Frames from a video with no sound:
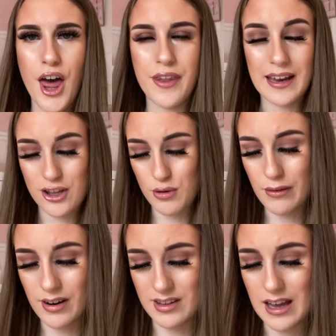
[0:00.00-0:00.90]
thank you
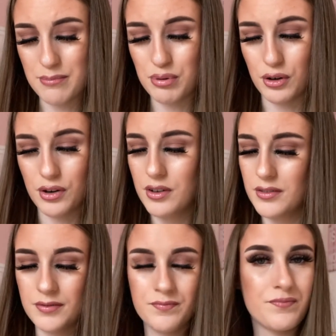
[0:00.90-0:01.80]
already. But
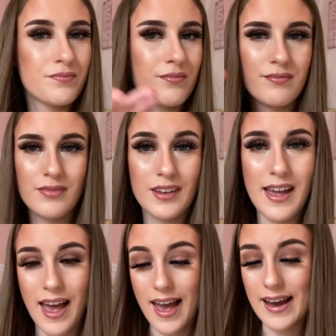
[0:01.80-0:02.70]

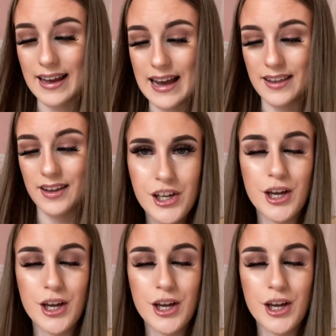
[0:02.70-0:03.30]
again,